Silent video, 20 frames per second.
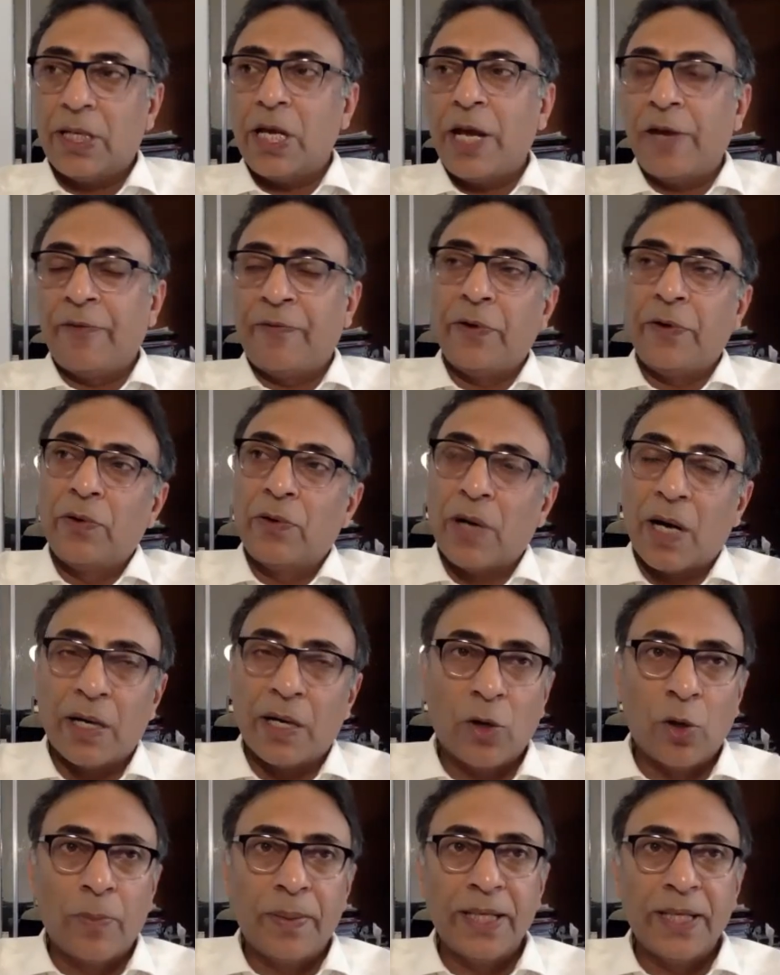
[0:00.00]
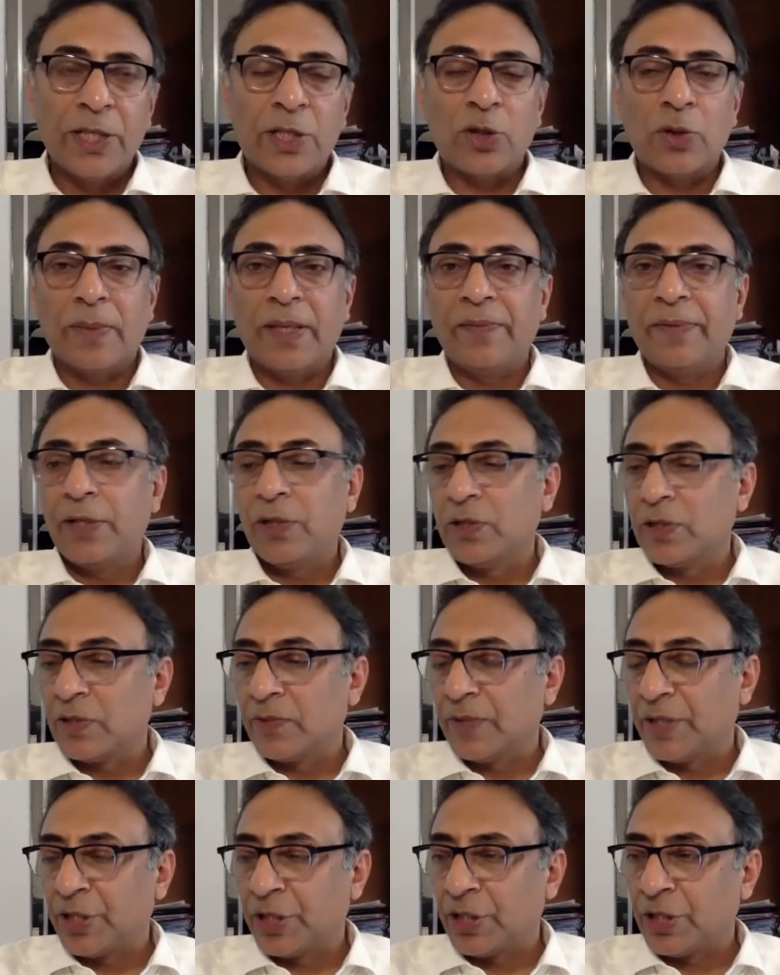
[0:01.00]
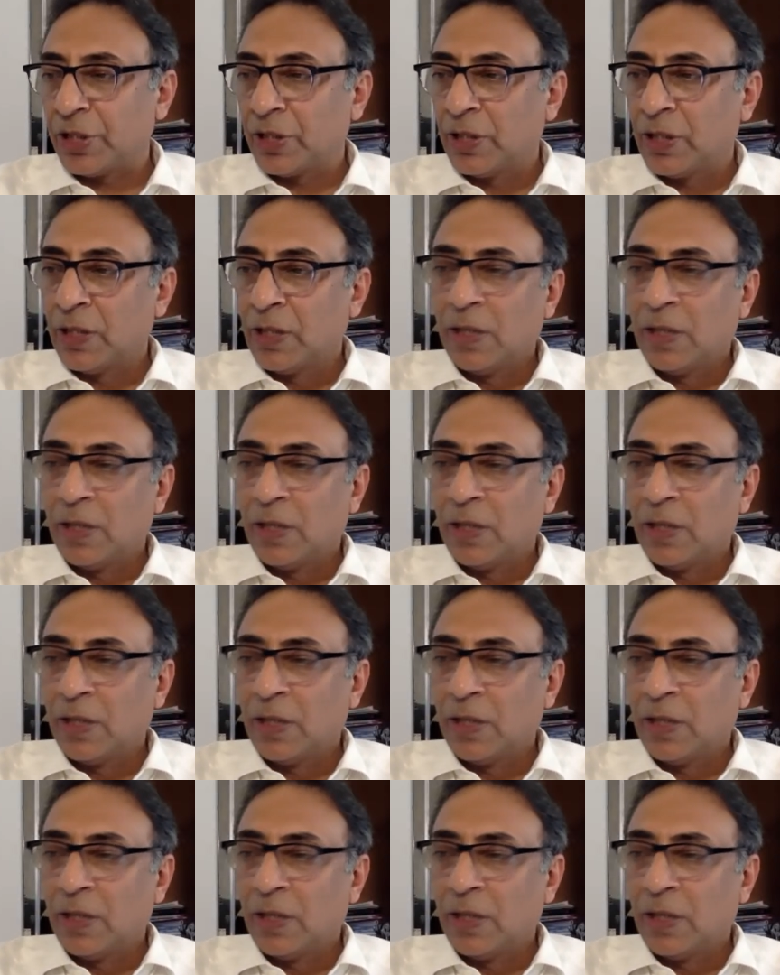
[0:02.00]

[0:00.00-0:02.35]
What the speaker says: if you are opening so many windows which